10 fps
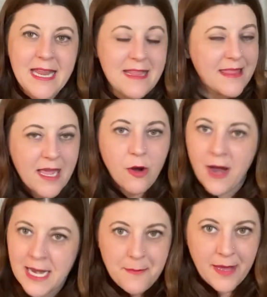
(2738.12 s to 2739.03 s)
anything
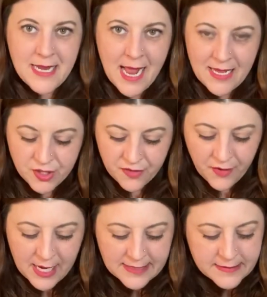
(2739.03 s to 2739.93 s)
or anybody has
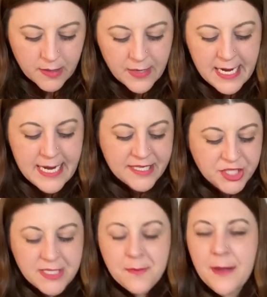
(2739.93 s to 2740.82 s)
over us. So
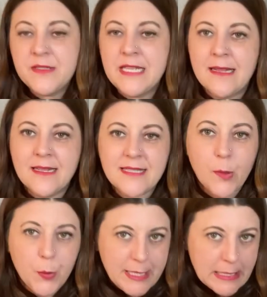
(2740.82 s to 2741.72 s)
it's just about saying, let's
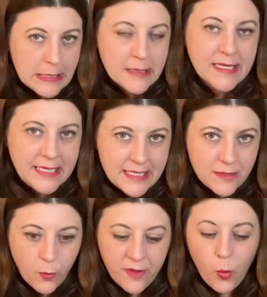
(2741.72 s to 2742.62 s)
get really
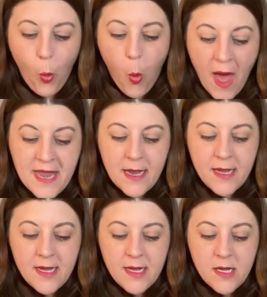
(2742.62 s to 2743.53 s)
clean with what
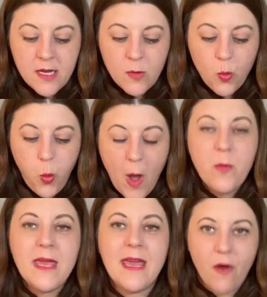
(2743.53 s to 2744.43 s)

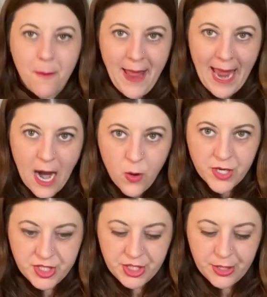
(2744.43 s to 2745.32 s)
we give our
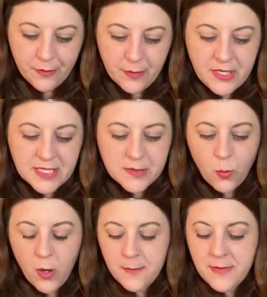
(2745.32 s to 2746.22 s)
power to. It
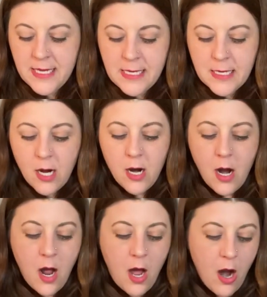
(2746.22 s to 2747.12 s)
doesn't want to be
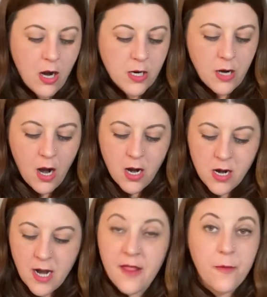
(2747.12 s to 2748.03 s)

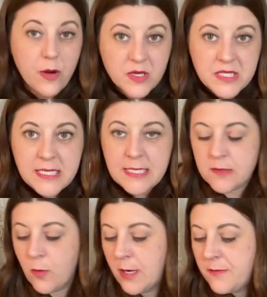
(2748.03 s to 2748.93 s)
our another person,
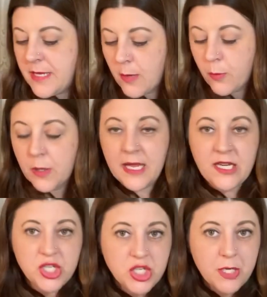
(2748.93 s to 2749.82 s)
doesn't want to be a
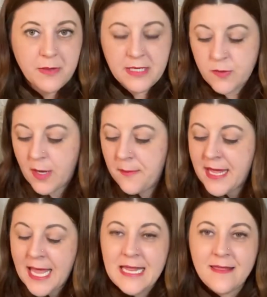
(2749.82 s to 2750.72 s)
relationship, it doesn't want to
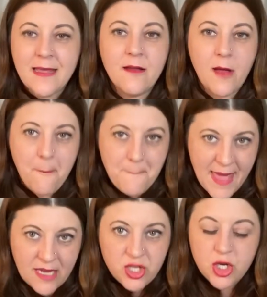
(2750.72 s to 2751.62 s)
be anything.
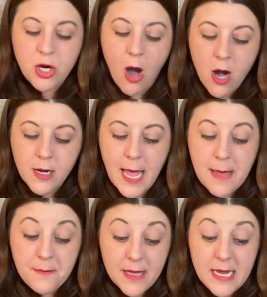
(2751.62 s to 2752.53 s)
Make sure our
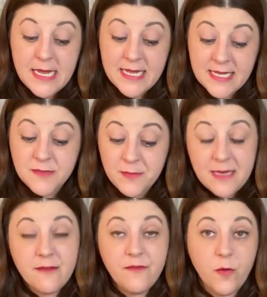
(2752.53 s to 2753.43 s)
cup is
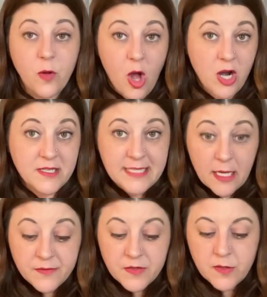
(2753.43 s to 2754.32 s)
being full
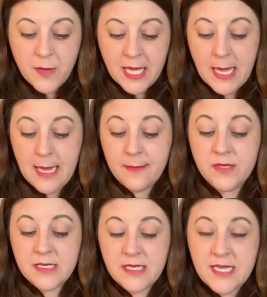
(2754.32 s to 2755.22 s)
ourselves so that we can
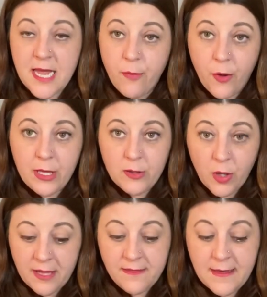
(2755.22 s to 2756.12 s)
come to the table and
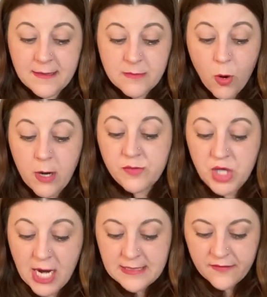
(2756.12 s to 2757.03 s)
look at things more
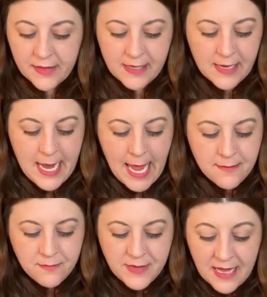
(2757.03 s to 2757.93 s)
objectively
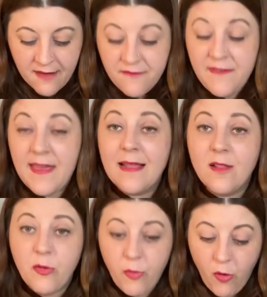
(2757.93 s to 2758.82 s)
and be
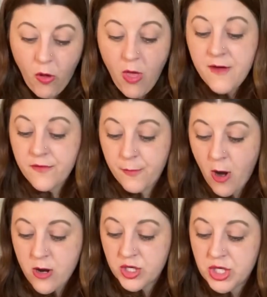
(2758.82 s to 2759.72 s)
available for
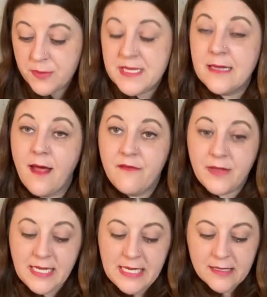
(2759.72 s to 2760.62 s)
partnerships and love
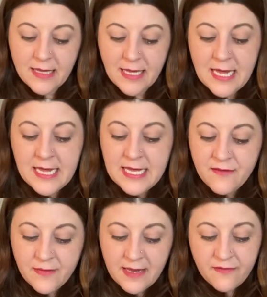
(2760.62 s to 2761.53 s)
and healing,
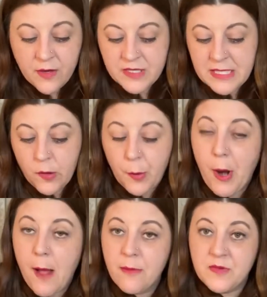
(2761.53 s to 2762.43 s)
even if there's a little
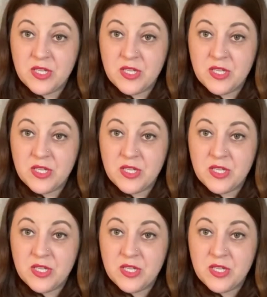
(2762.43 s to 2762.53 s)
problem